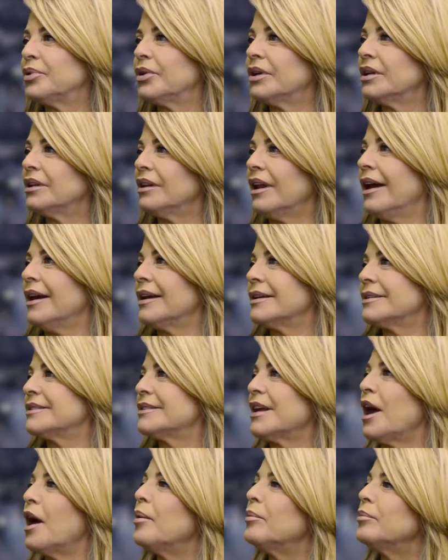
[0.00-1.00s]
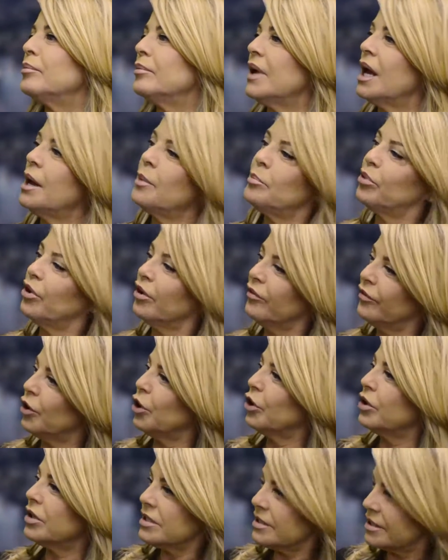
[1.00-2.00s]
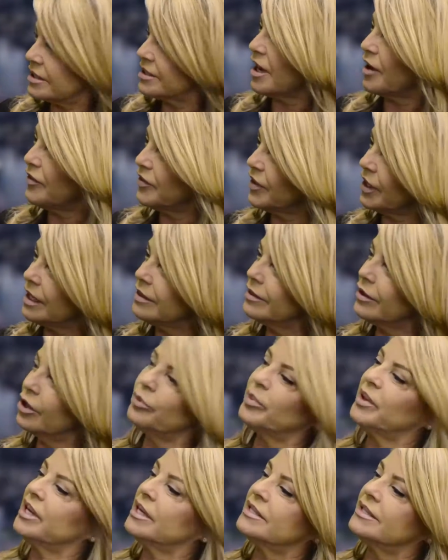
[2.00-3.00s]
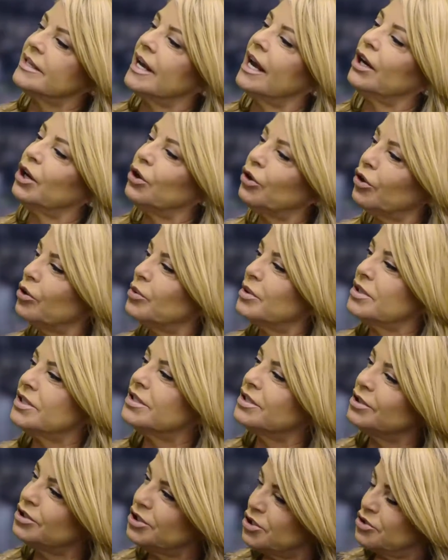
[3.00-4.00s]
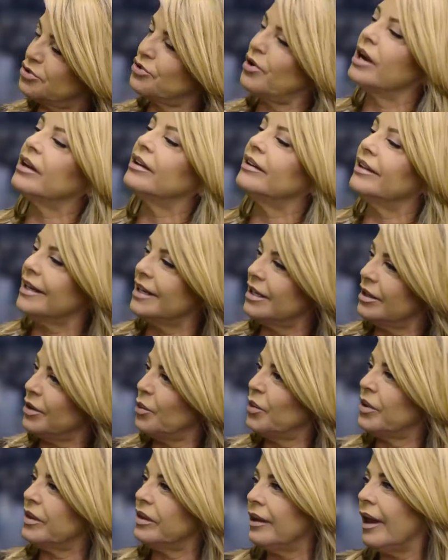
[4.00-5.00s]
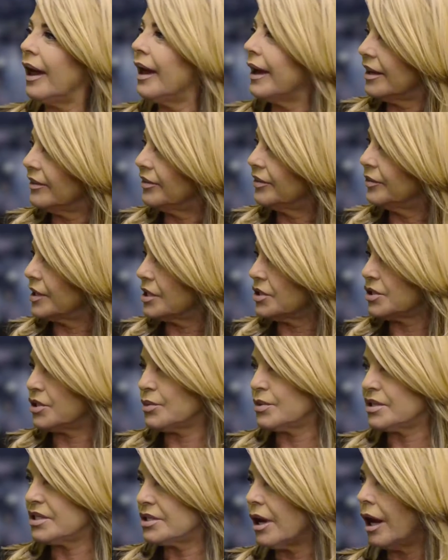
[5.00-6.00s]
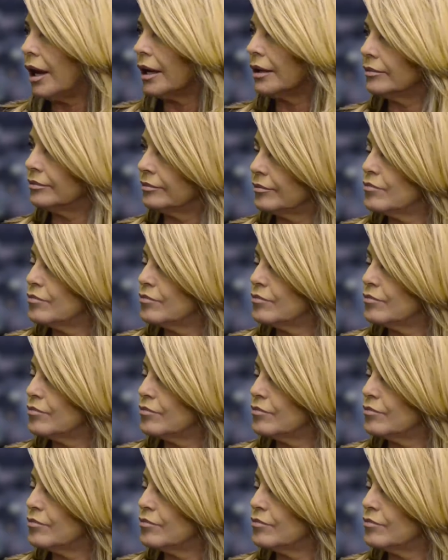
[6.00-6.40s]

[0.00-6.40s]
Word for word: put like some perverted stuff in there because that girl was still struggling with life because she was young.